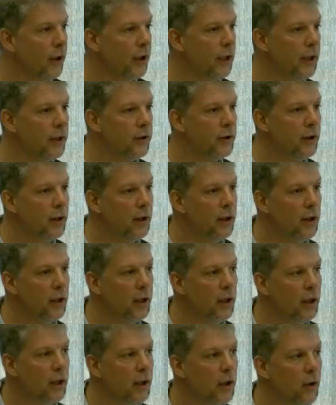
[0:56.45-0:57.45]
And
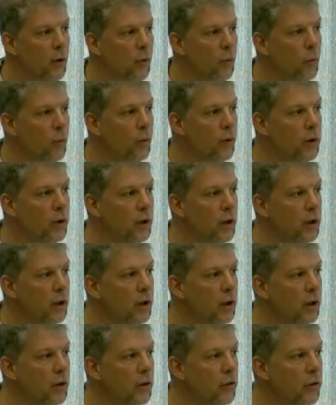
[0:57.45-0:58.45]
what
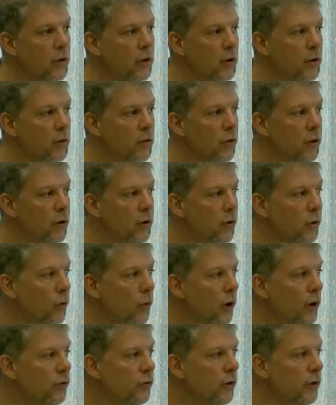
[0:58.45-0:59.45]
the the
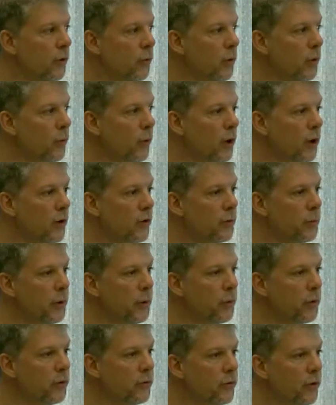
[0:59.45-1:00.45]
question that we wanted to be
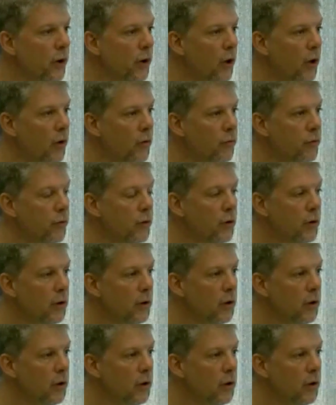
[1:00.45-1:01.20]
able to solve,